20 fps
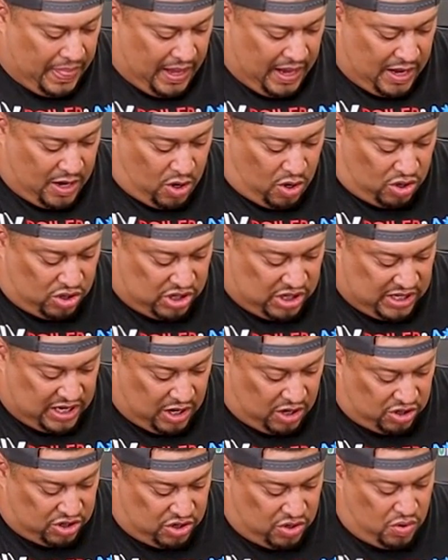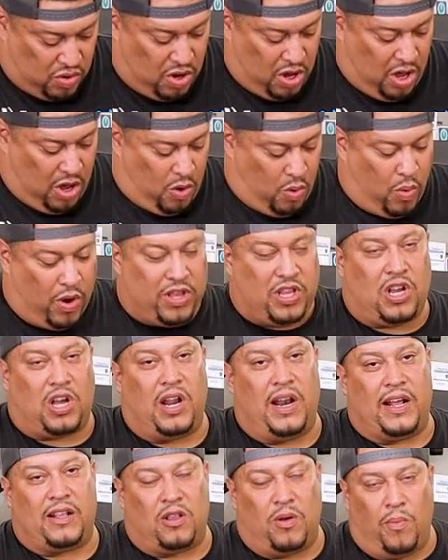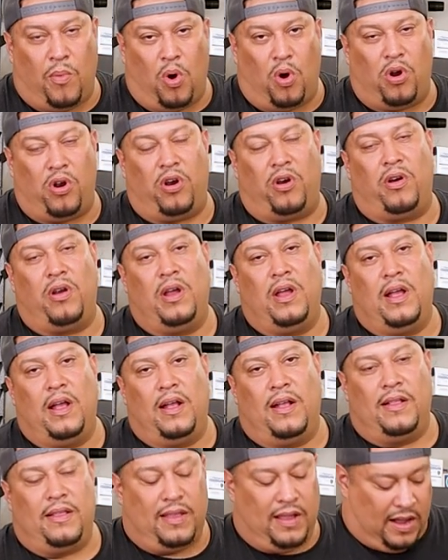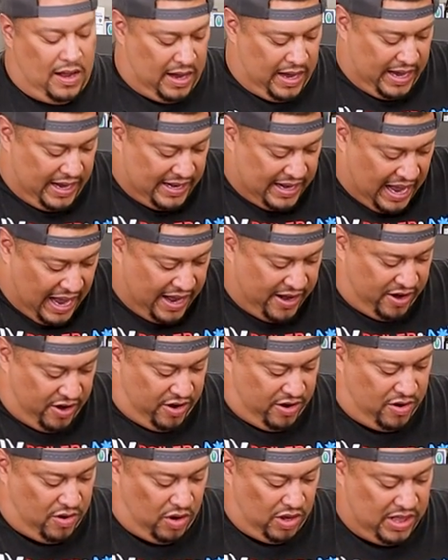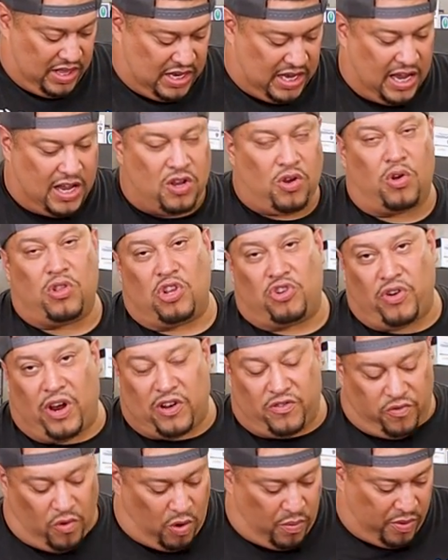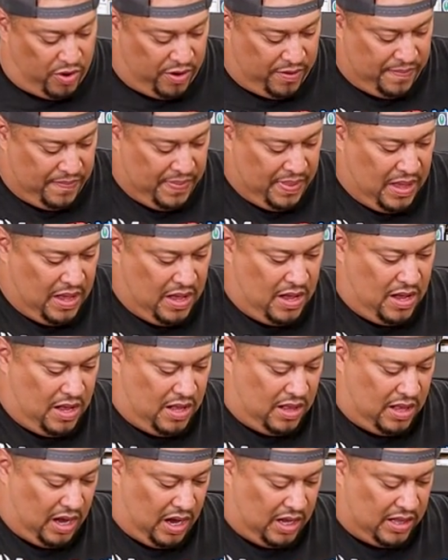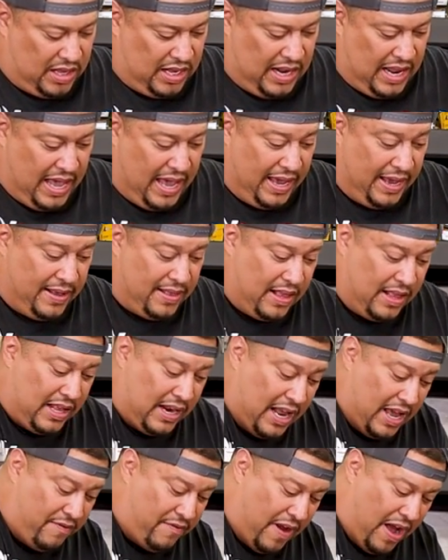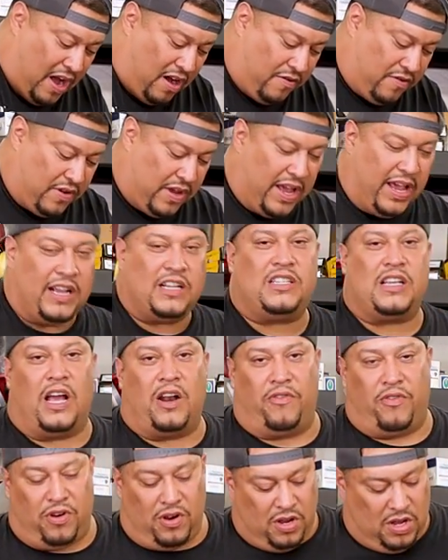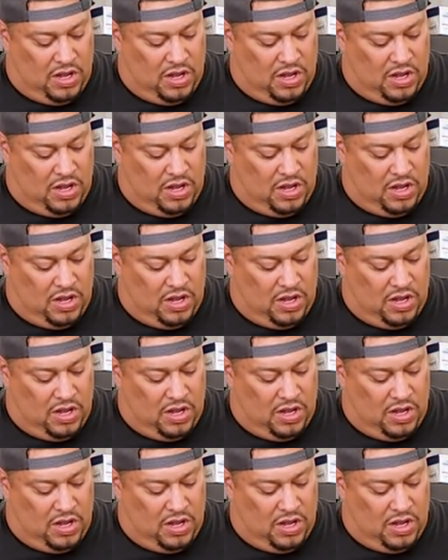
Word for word: and it also tells you where to connect the motor, the igniter, in this case, or the transformer, the delay, the delay valve, et cetera.